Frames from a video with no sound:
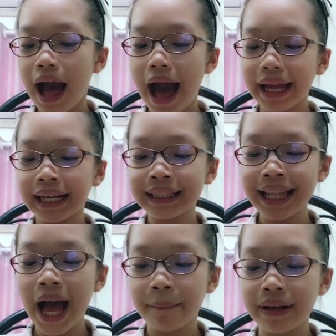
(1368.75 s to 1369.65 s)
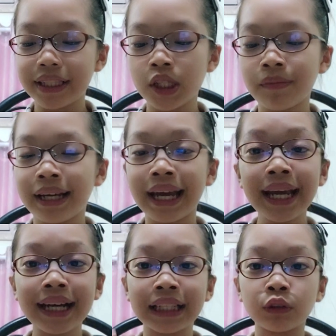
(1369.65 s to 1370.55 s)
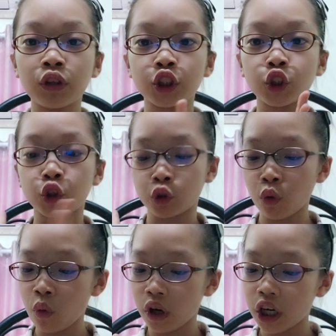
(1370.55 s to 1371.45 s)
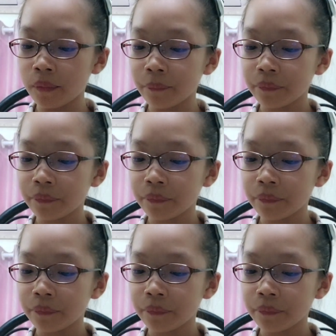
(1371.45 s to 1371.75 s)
I clapped until my hands were sore.